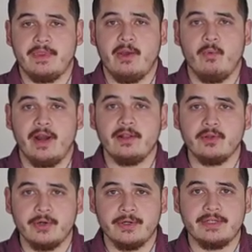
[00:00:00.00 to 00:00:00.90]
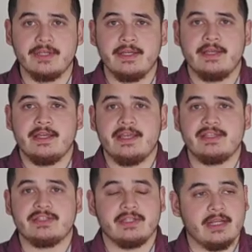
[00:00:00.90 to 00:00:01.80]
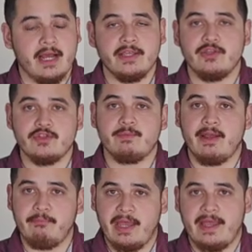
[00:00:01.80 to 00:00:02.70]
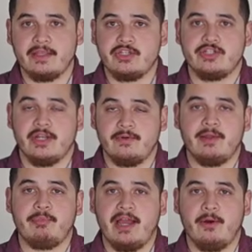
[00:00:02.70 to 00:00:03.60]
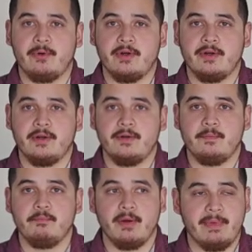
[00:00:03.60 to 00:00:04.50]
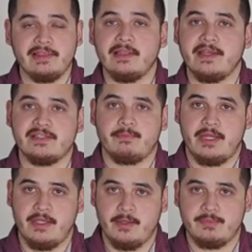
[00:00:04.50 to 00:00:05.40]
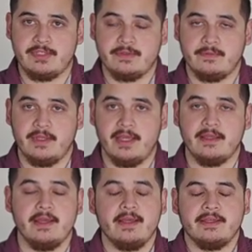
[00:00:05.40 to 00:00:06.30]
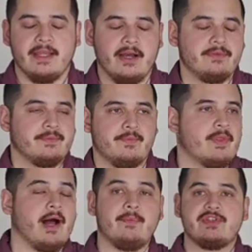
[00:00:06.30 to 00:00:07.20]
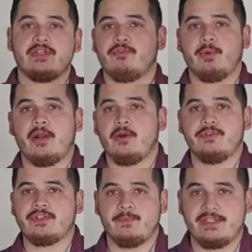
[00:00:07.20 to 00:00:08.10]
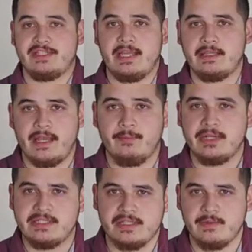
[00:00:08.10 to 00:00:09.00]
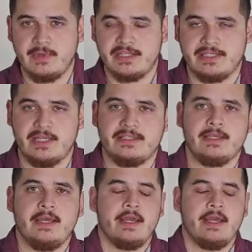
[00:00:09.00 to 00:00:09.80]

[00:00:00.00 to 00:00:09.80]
And what I learned is to not use my back to generate power, but my legs and my hips, okay? Now, obviously you've probably heard someone say that, but it doesn't make sense.